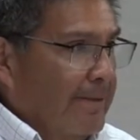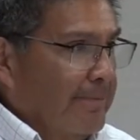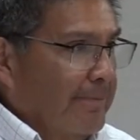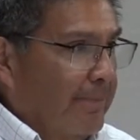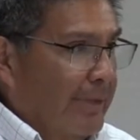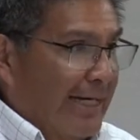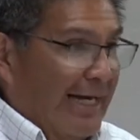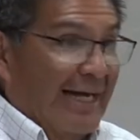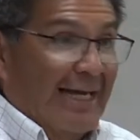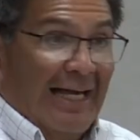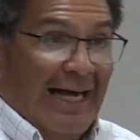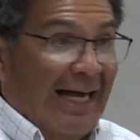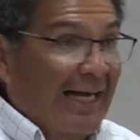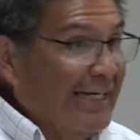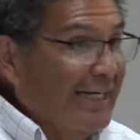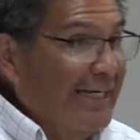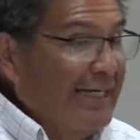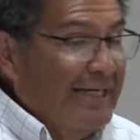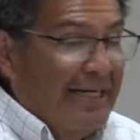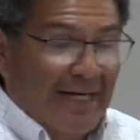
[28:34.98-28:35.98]
But I got
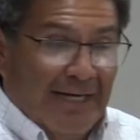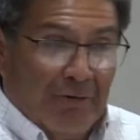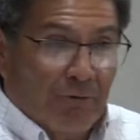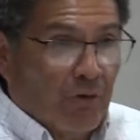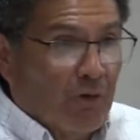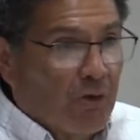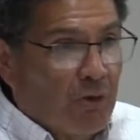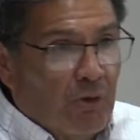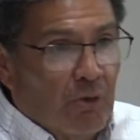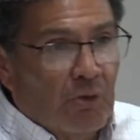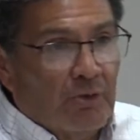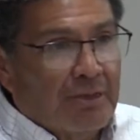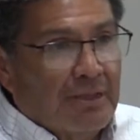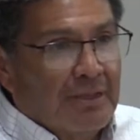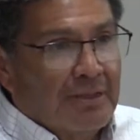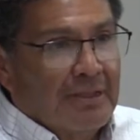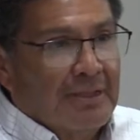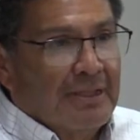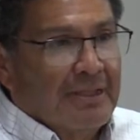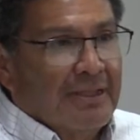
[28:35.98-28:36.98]
in, I
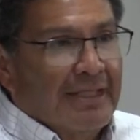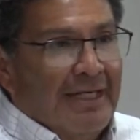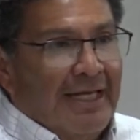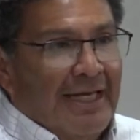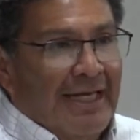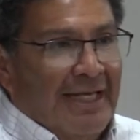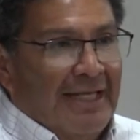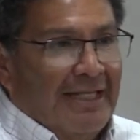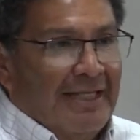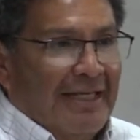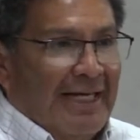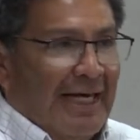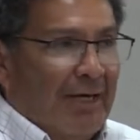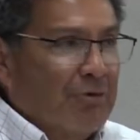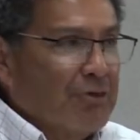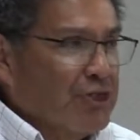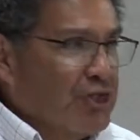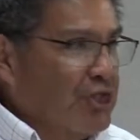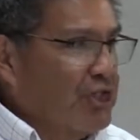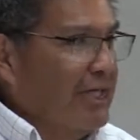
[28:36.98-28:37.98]
enrolled, and I
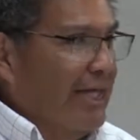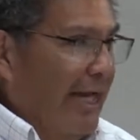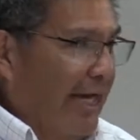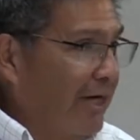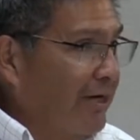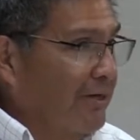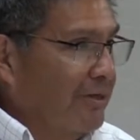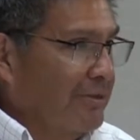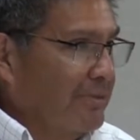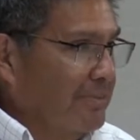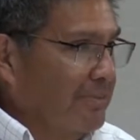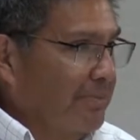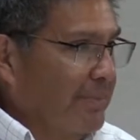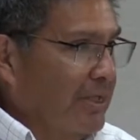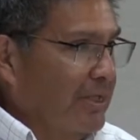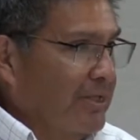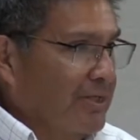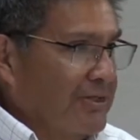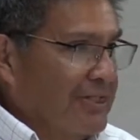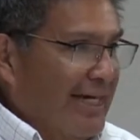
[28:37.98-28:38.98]
was scared
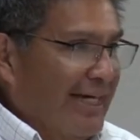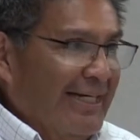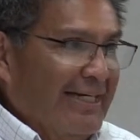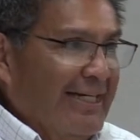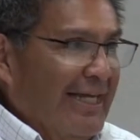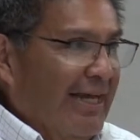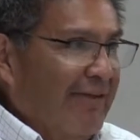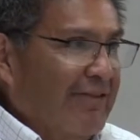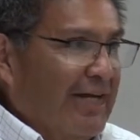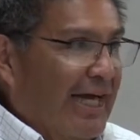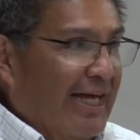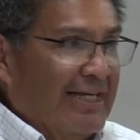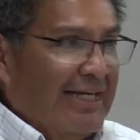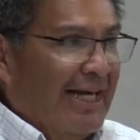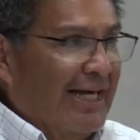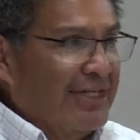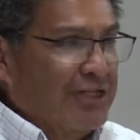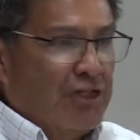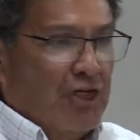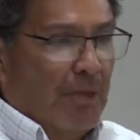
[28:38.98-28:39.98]
because I didn't have, I,
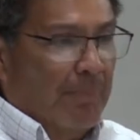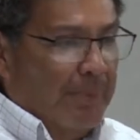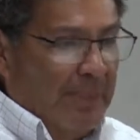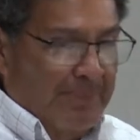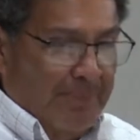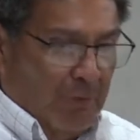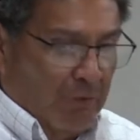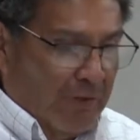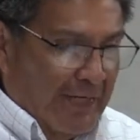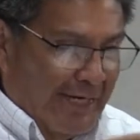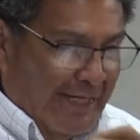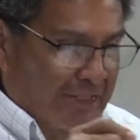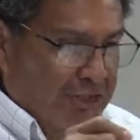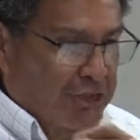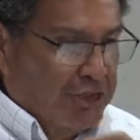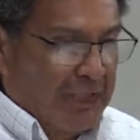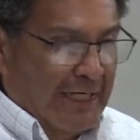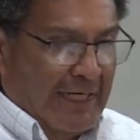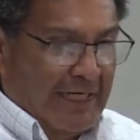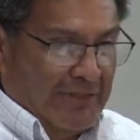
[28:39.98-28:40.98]
I saw people writing
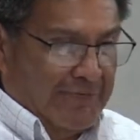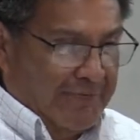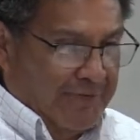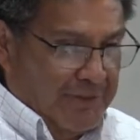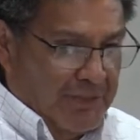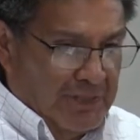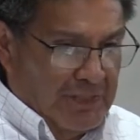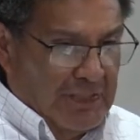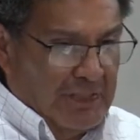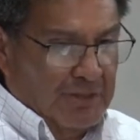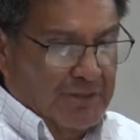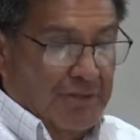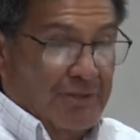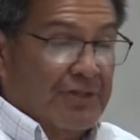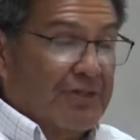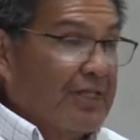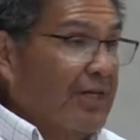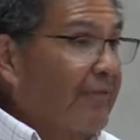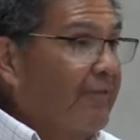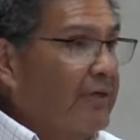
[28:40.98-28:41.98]
checks for six and
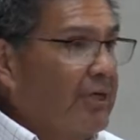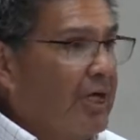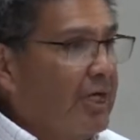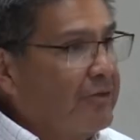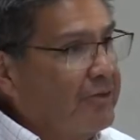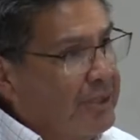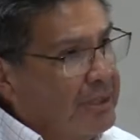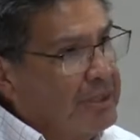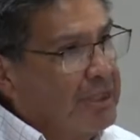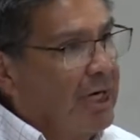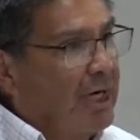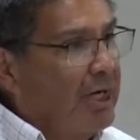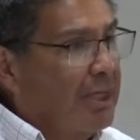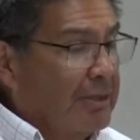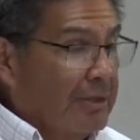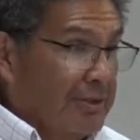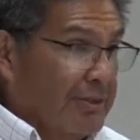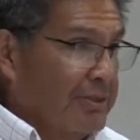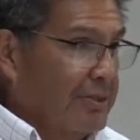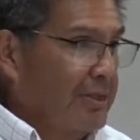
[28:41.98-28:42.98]
seven hundred
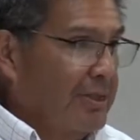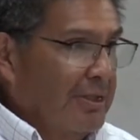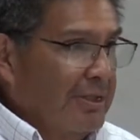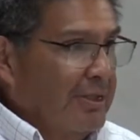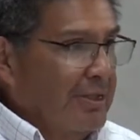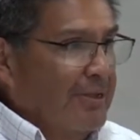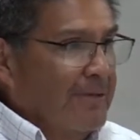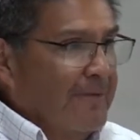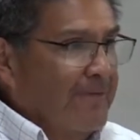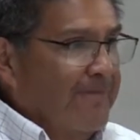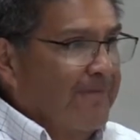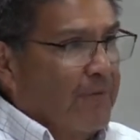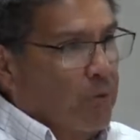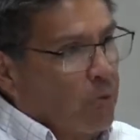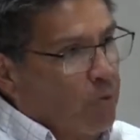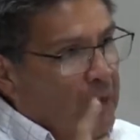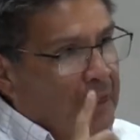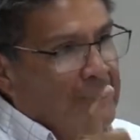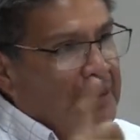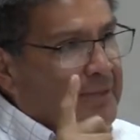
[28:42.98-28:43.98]
dollars for
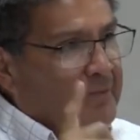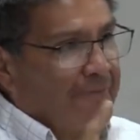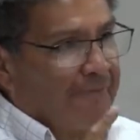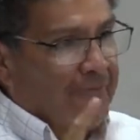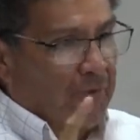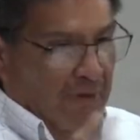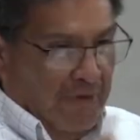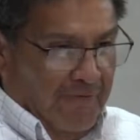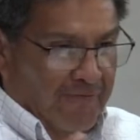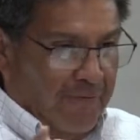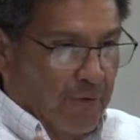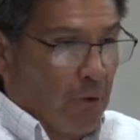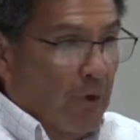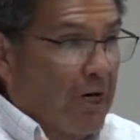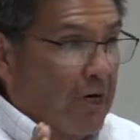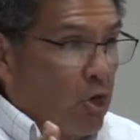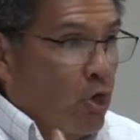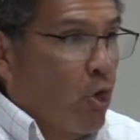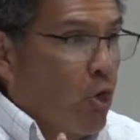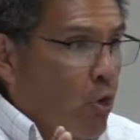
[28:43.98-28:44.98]
one, for, for
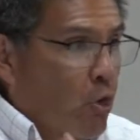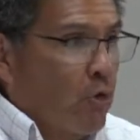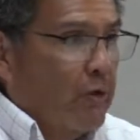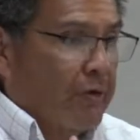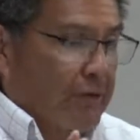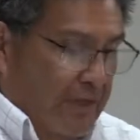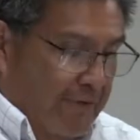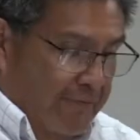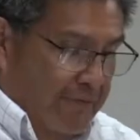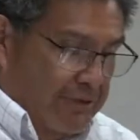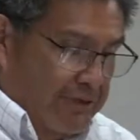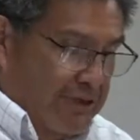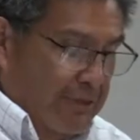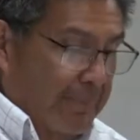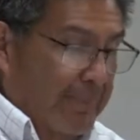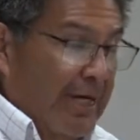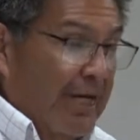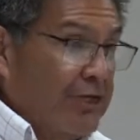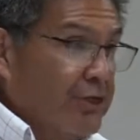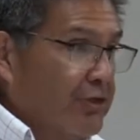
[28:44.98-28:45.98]
a quarter of a
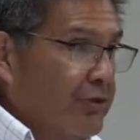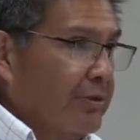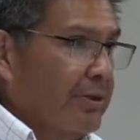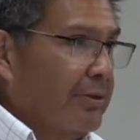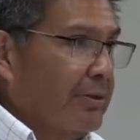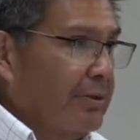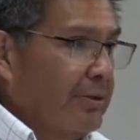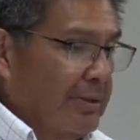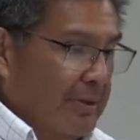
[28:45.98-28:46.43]
semester.